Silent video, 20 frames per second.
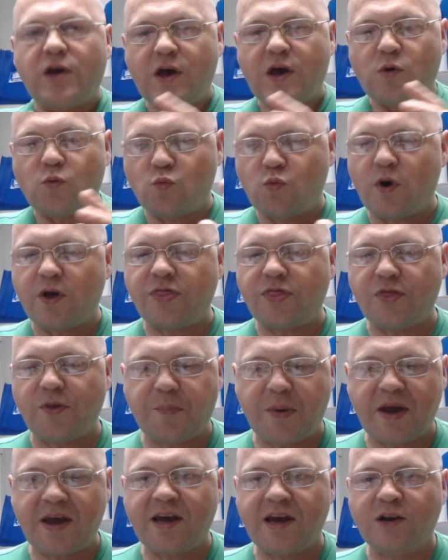what the
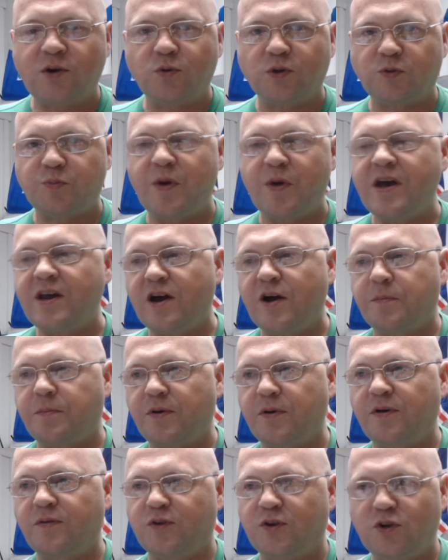band was made up
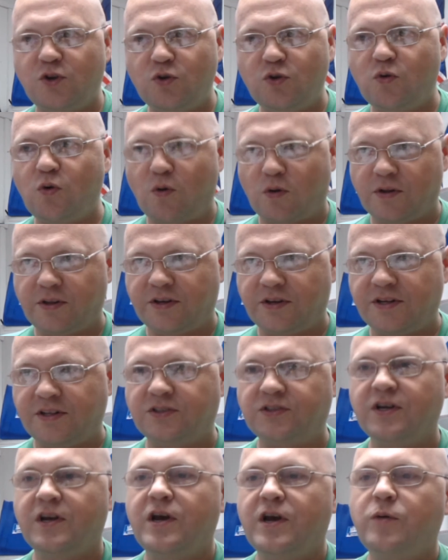of in New
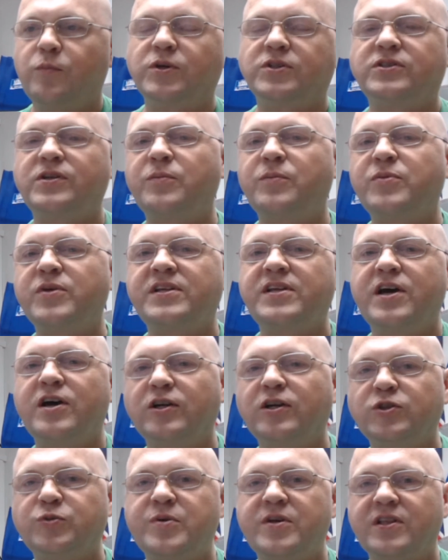Orleans, but something
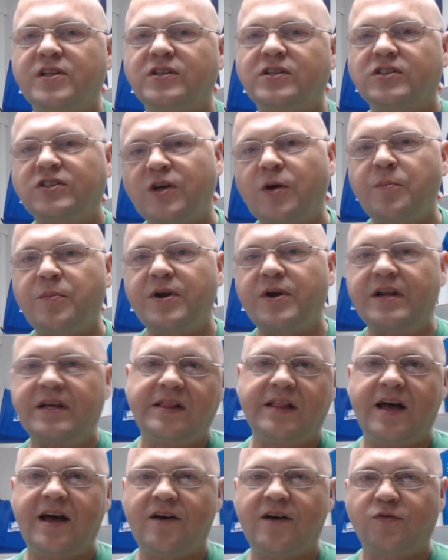tells me that somebody
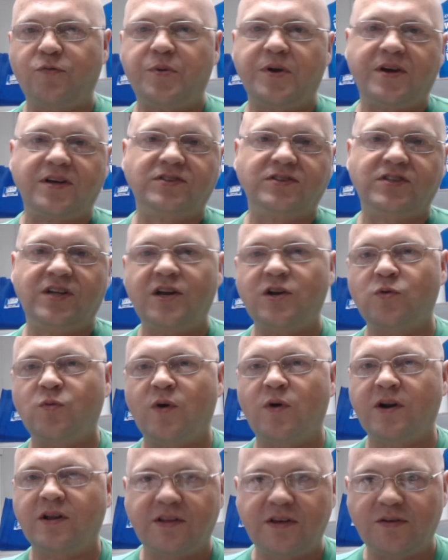left because they didn't
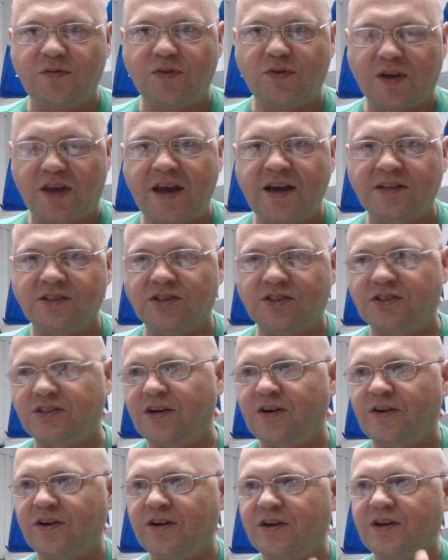want to leave the Kansas
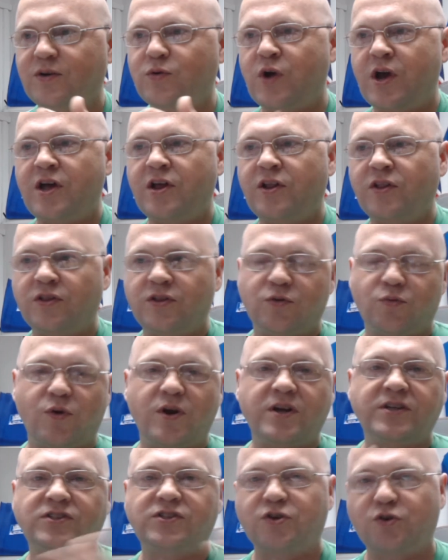area, and the
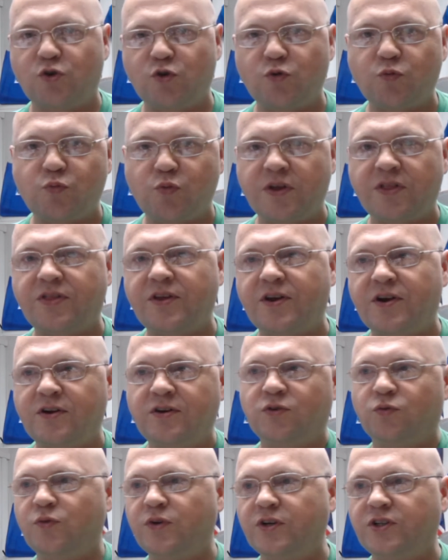rest of the group went there,
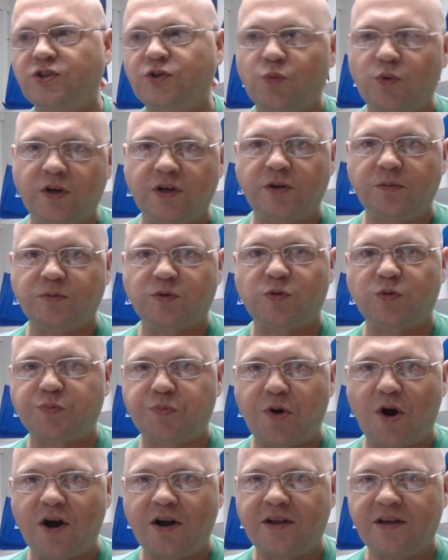and Rich Williams was
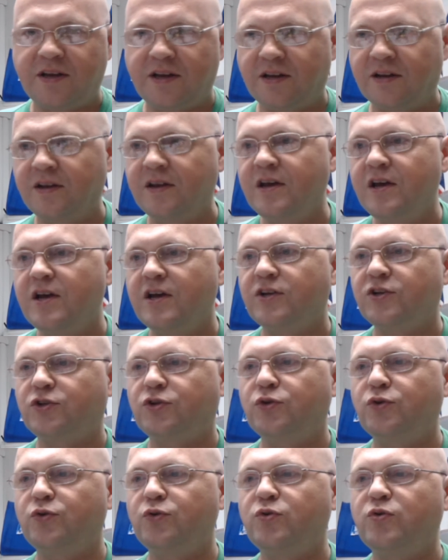brought in
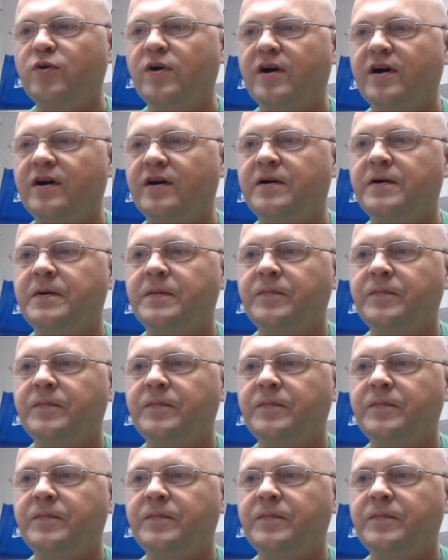to